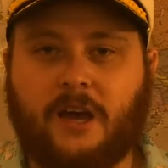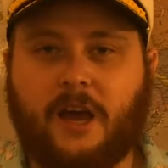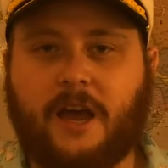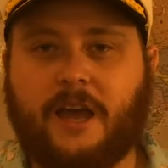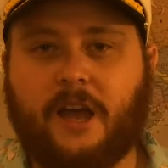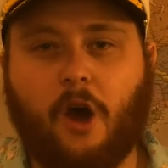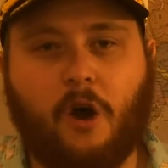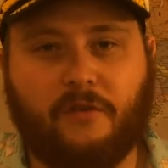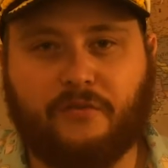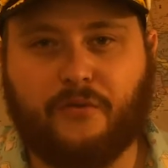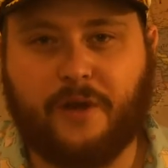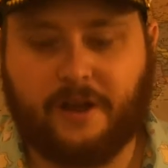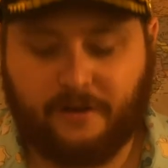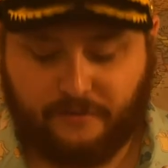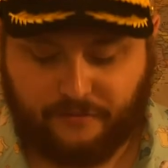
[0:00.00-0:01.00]
a
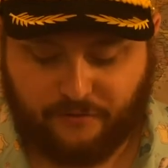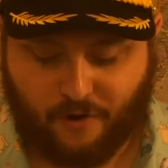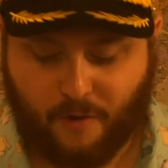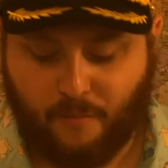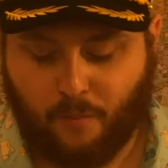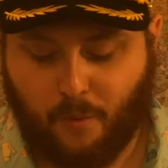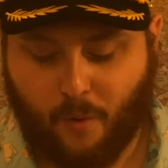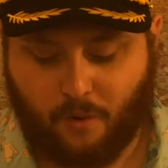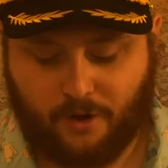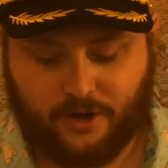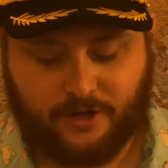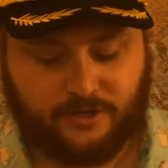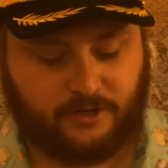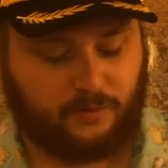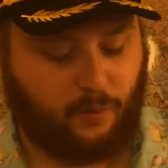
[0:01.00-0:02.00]
offering from
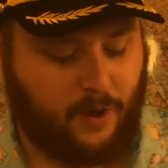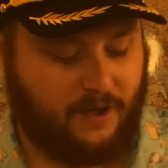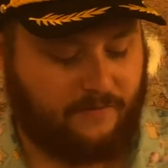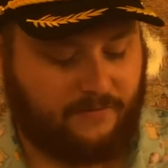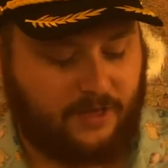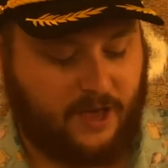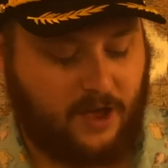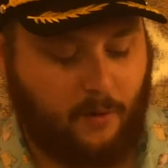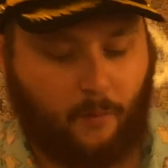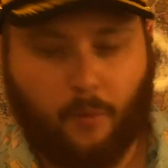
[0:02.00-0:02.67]
Walker's with the